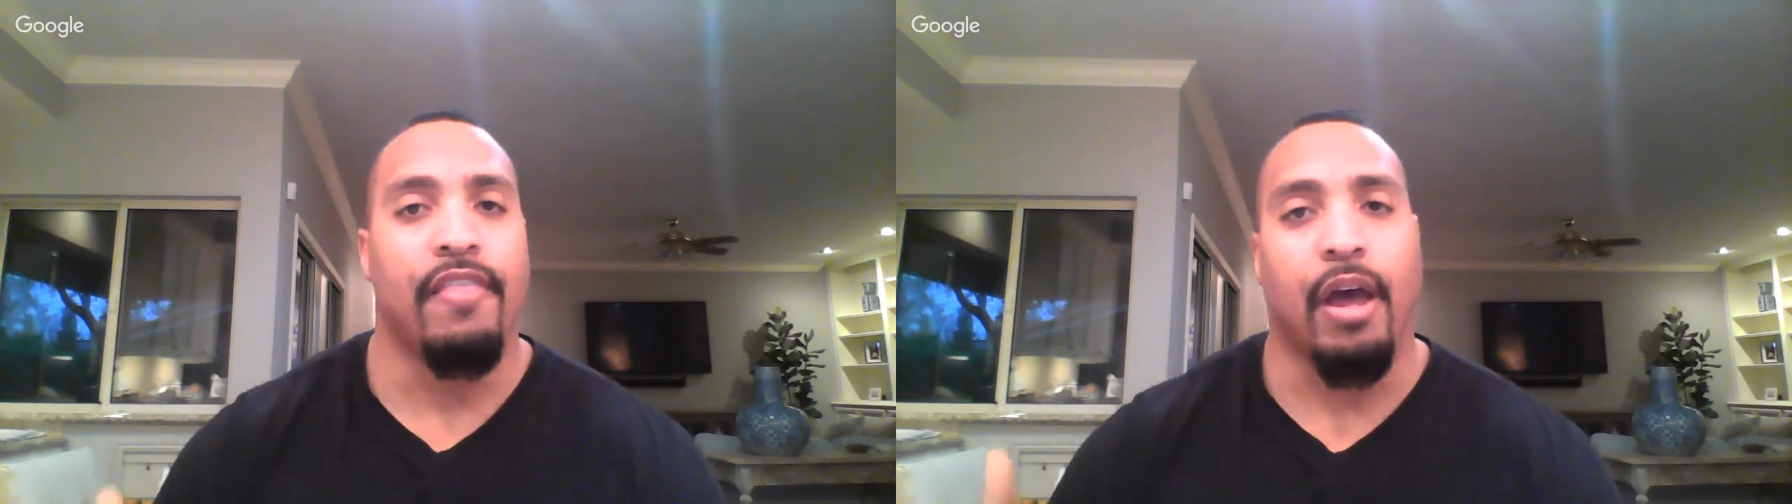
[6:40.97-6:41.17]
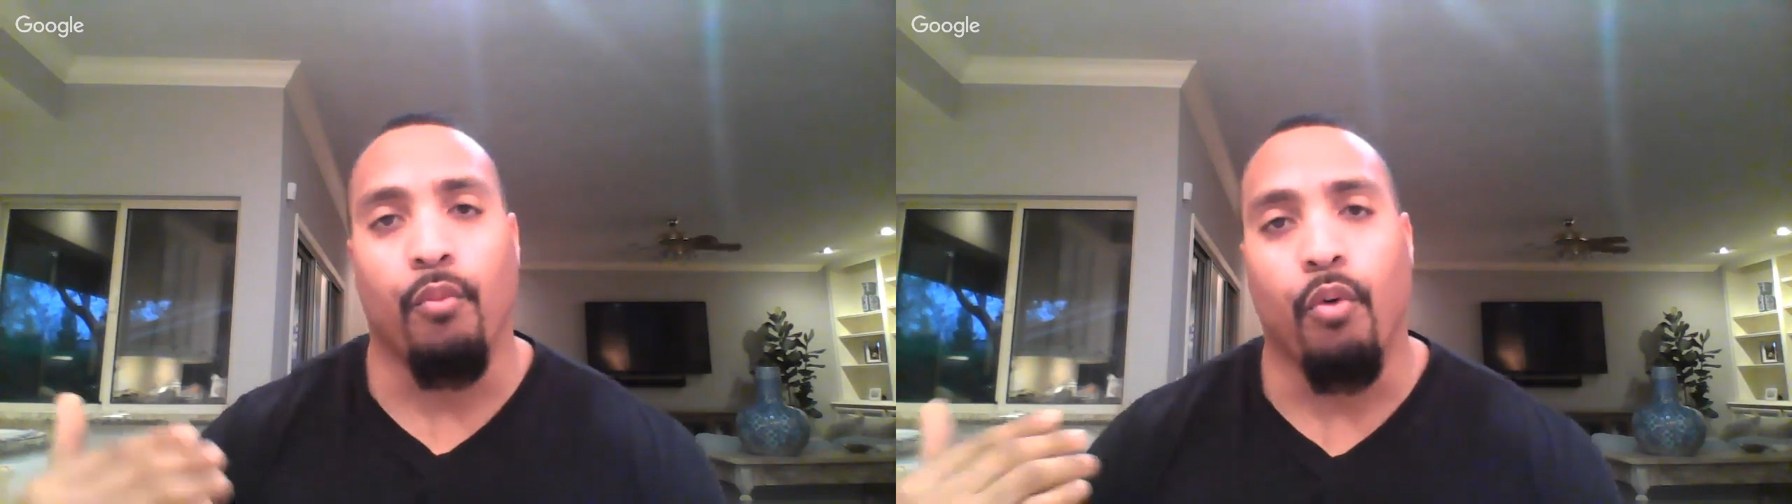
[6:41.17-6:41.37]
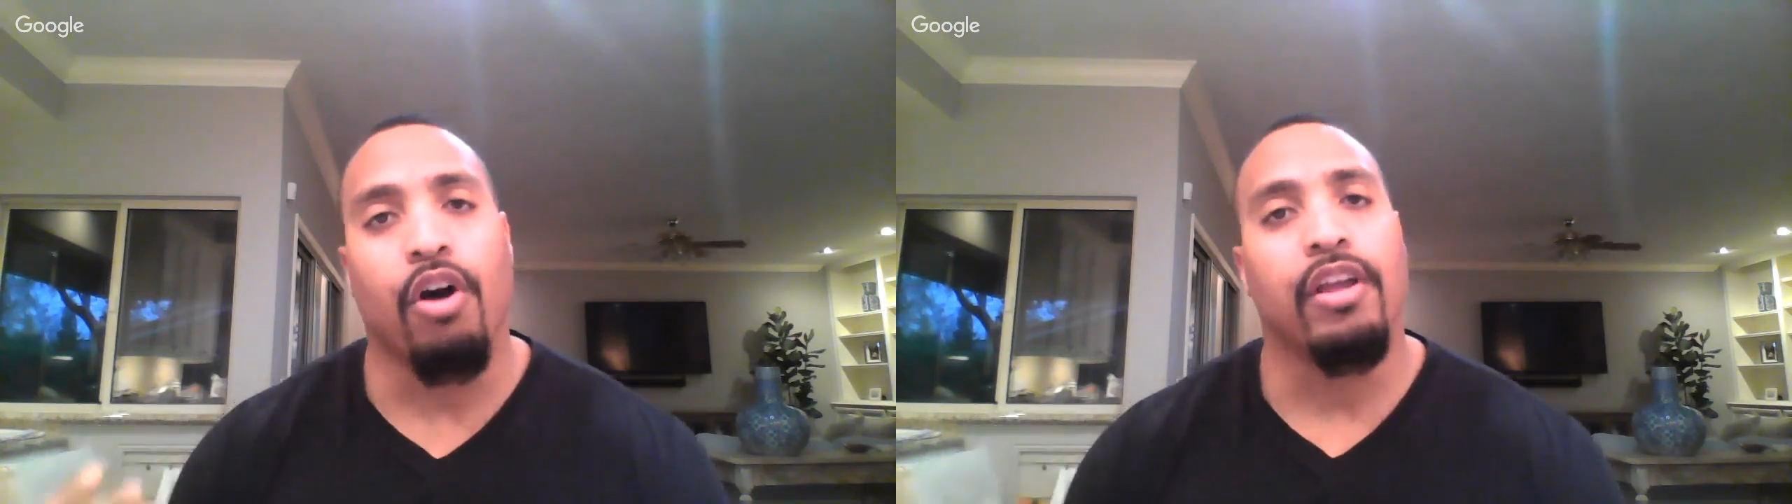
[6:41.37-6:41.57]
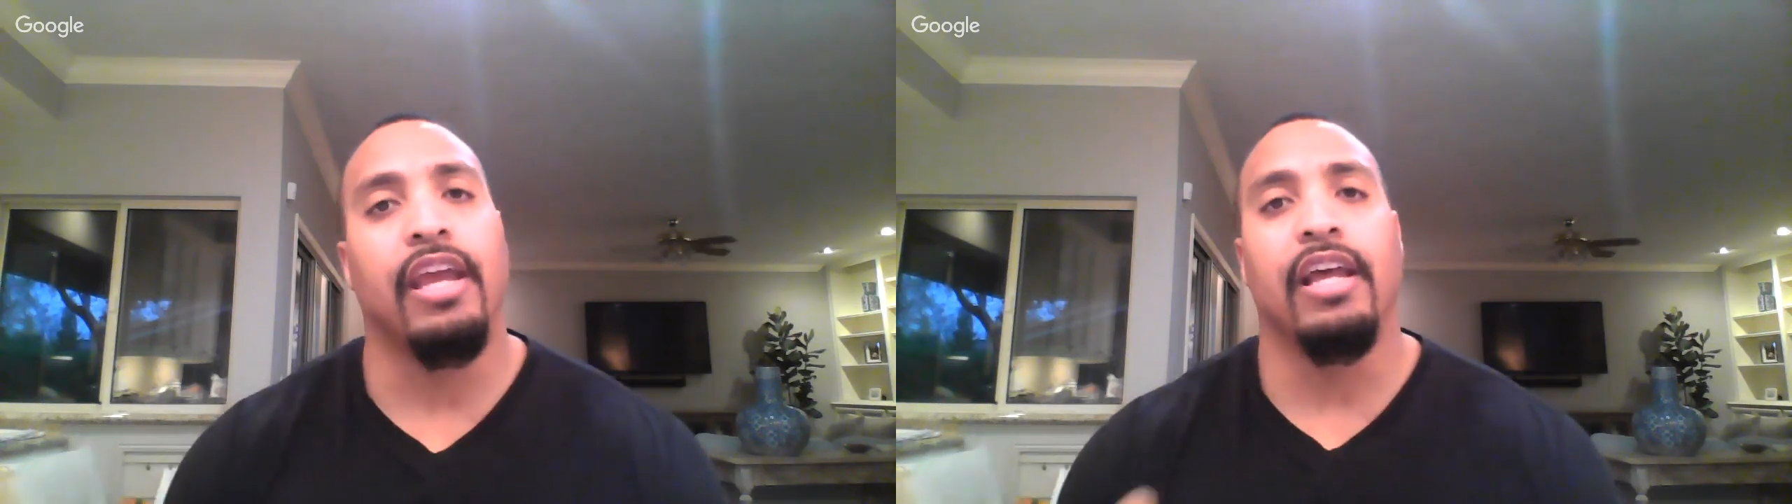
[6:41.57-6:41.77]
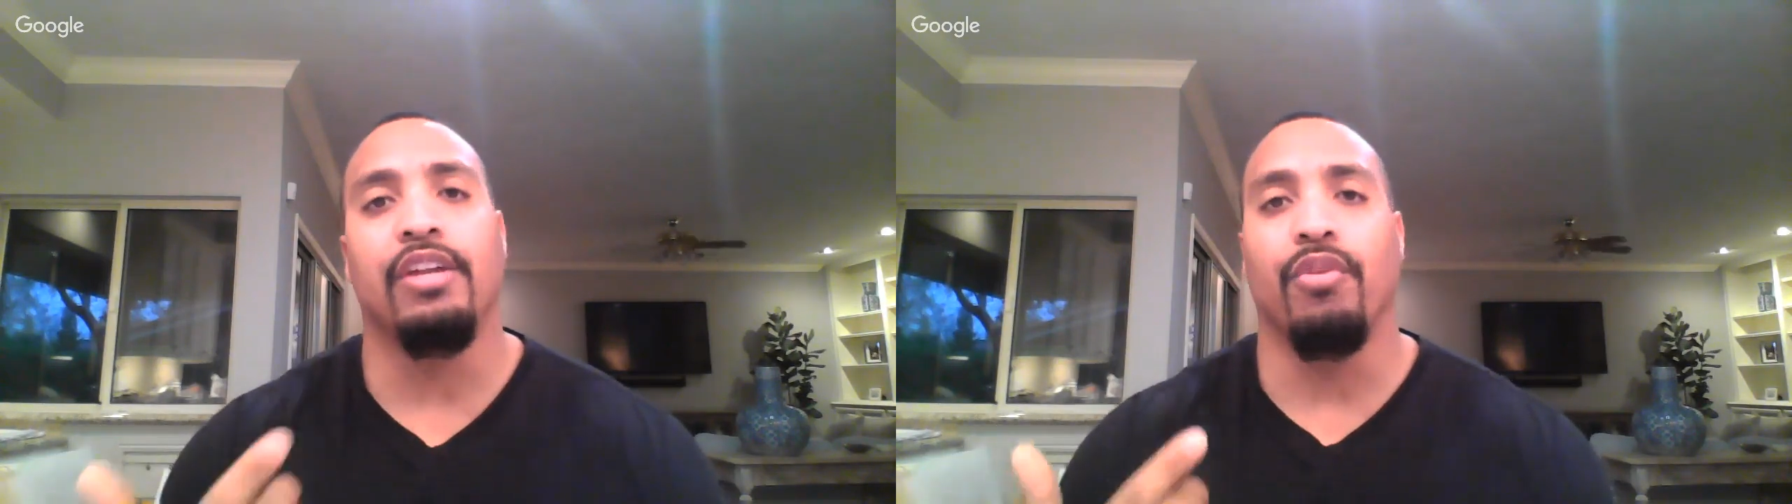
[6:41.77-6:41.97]
that walk
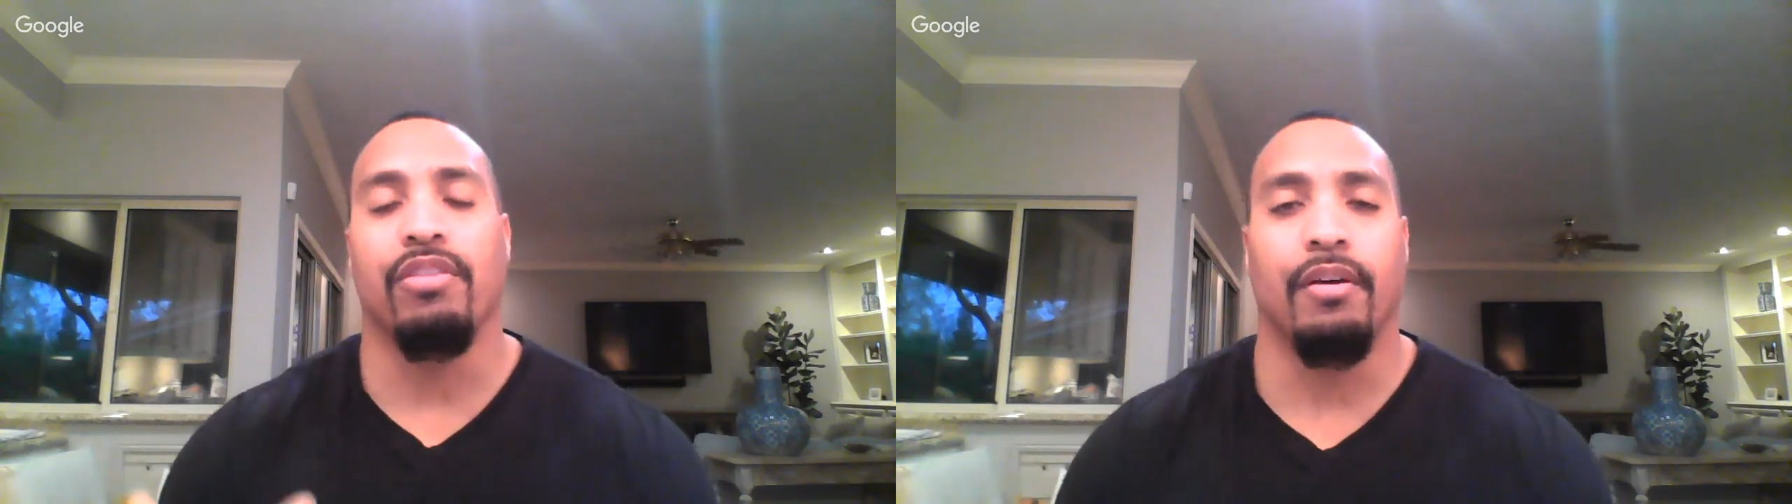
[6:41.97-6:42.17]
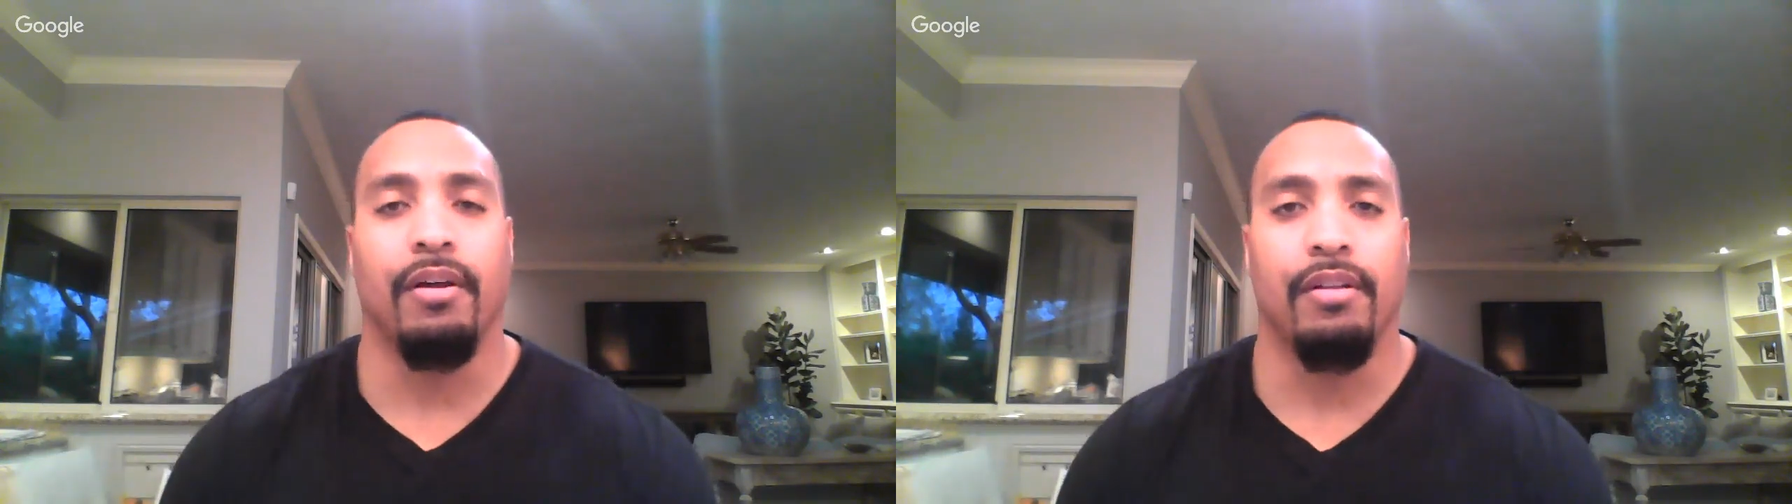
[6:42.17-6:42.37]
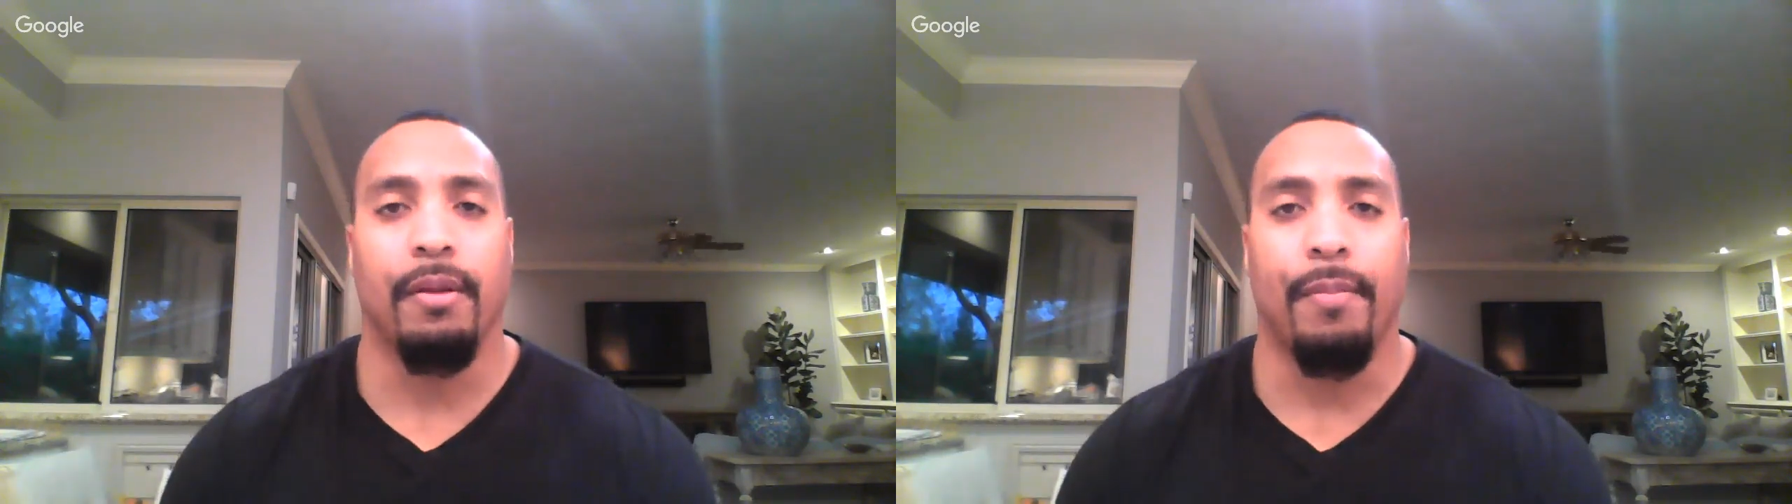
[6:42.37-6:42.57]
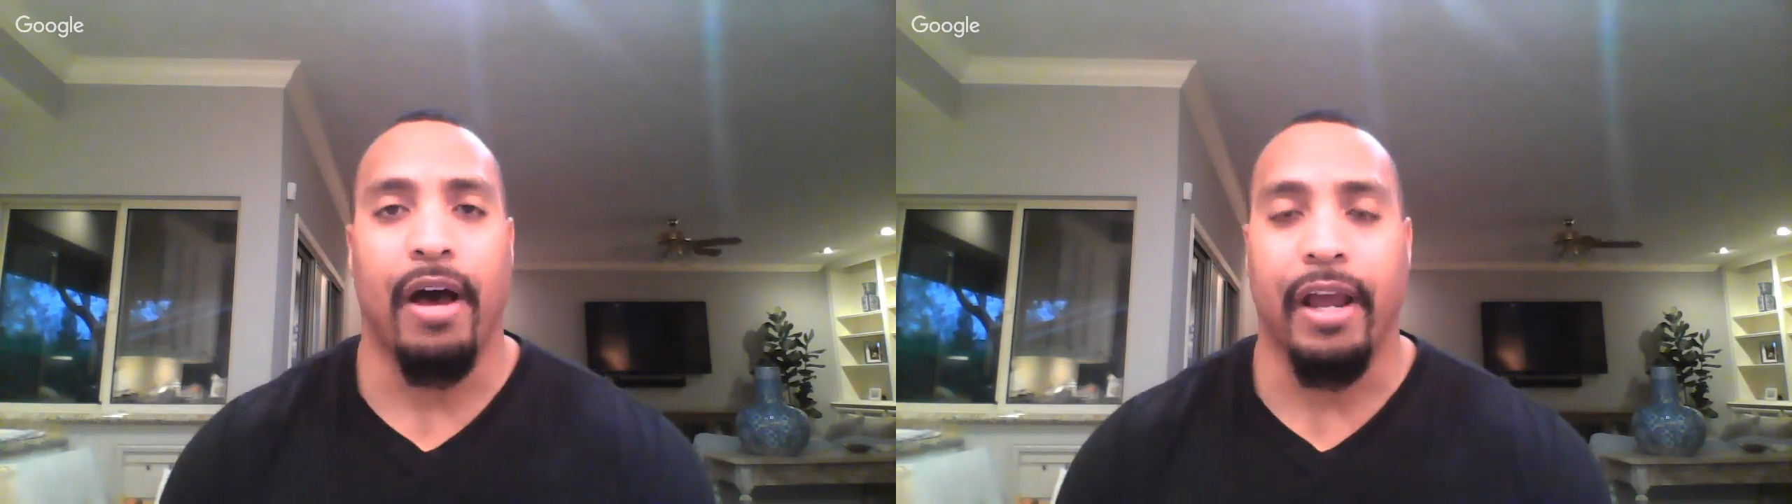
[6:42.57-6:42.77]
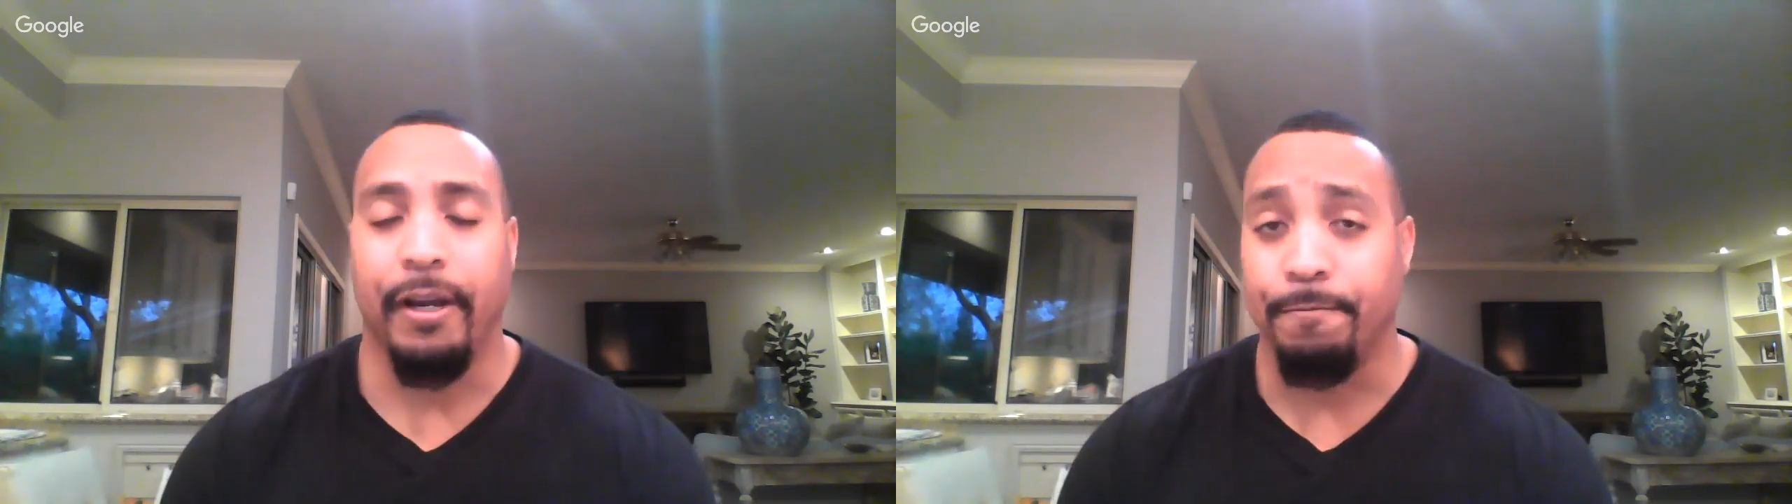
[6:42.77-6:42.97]
in with the
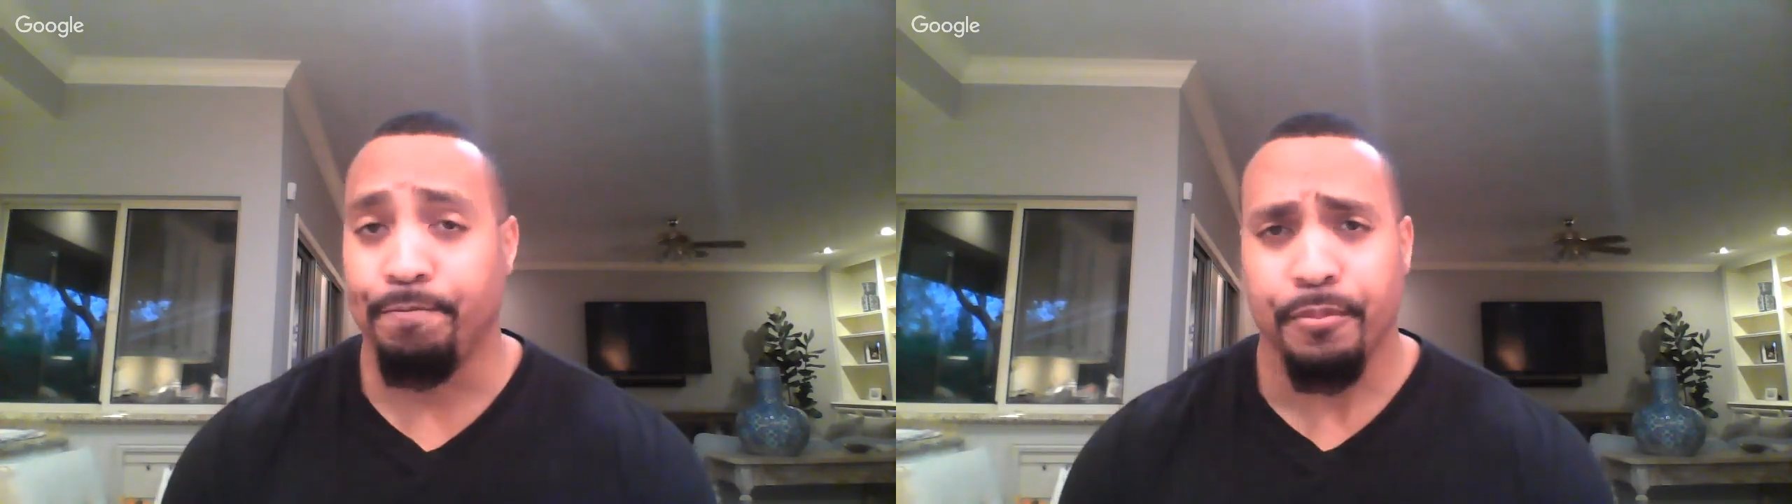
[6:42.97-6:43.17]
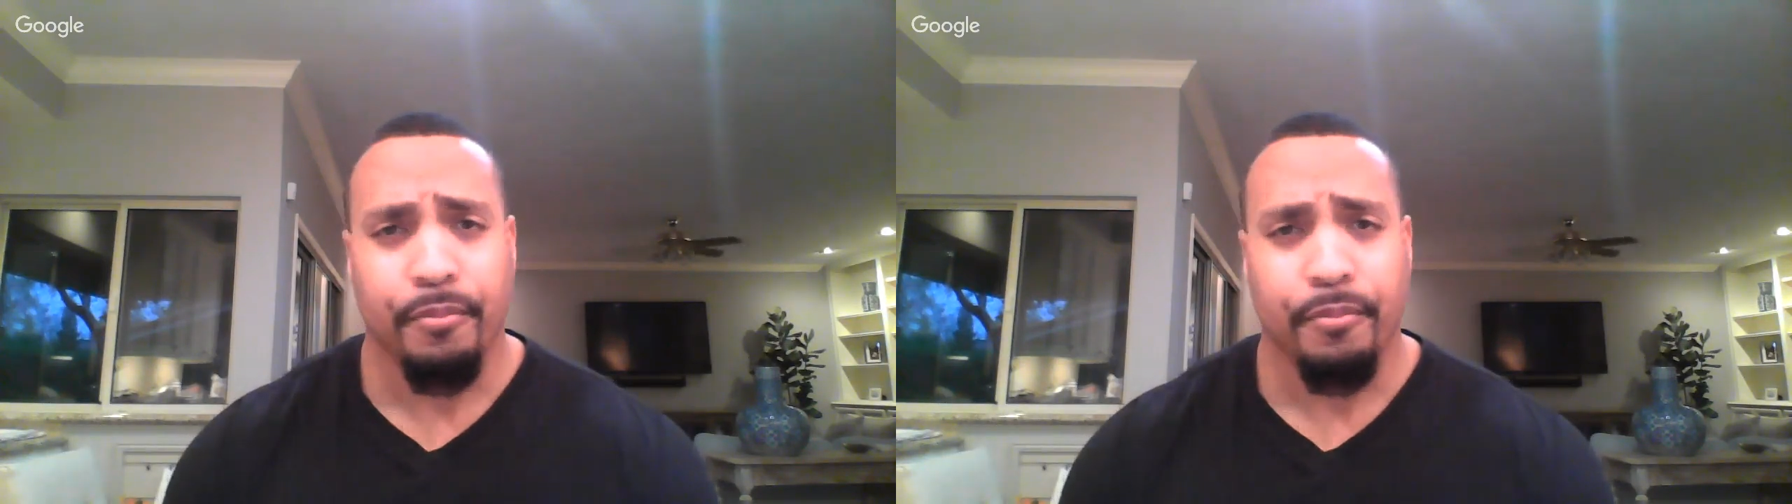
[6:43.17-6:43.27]
buyer,